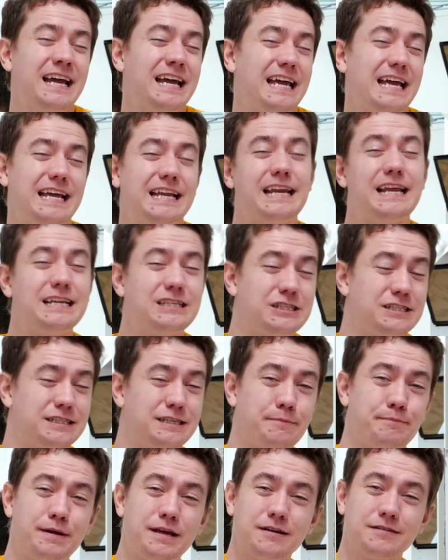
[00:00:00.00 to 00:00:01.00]
It
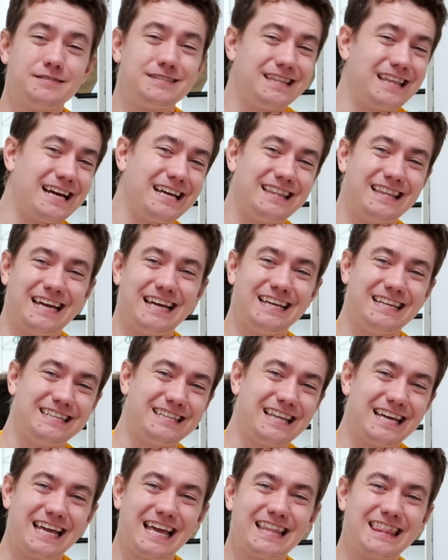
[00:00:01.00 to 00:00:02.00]
just appears that they,
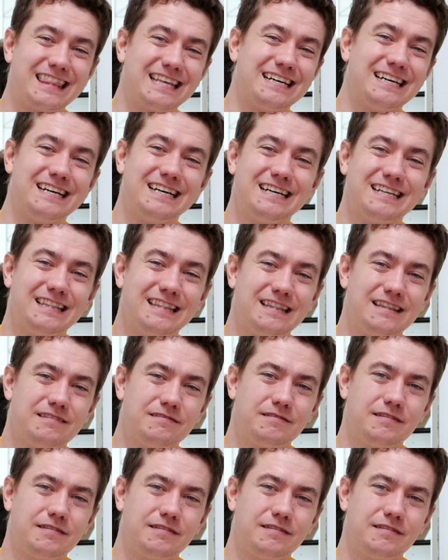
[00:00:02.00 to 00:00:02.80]
they get the